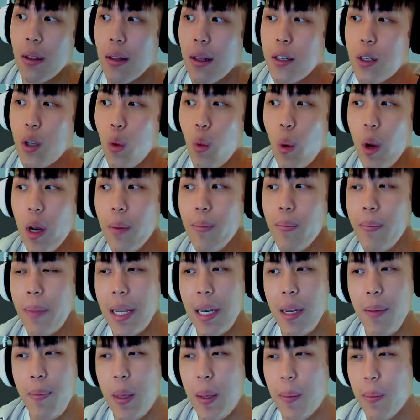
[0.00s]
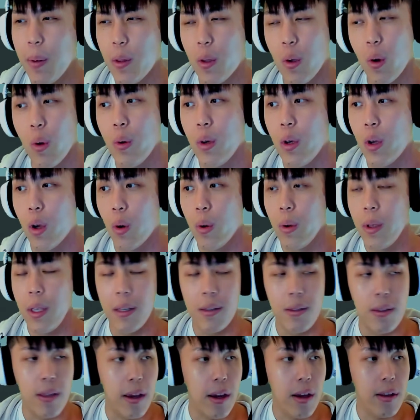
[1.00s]
So what many people don't know
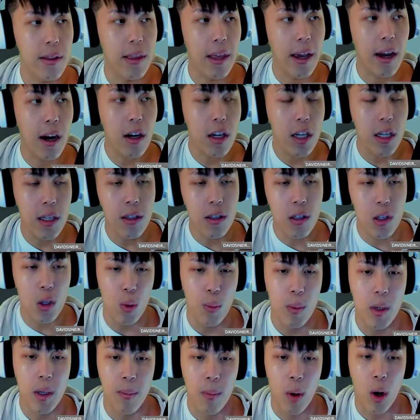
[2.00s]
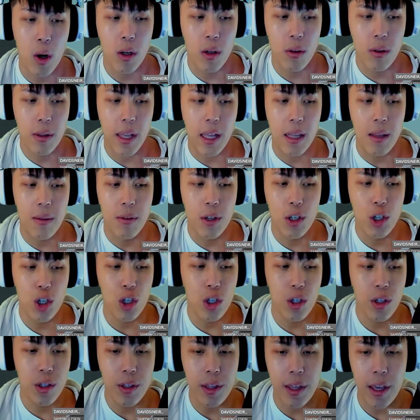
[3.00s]
is that there are consumer model
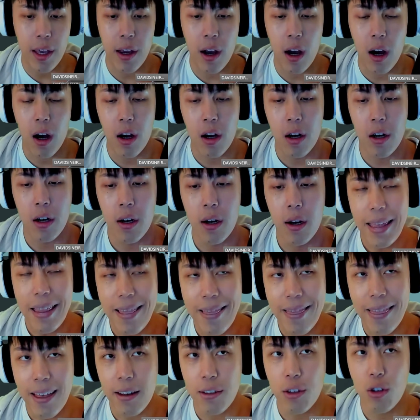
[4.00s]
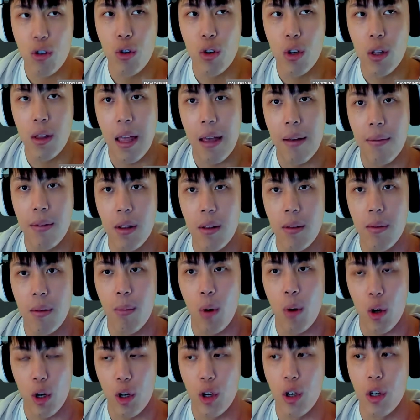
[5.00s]
televisions, they are industrial level
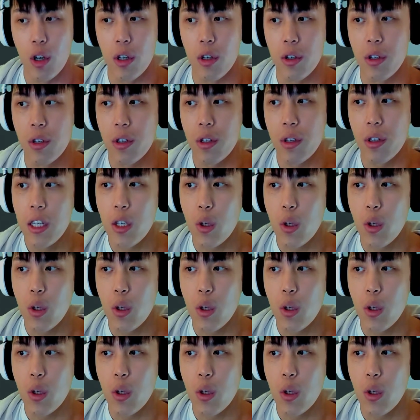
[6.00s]
monitors.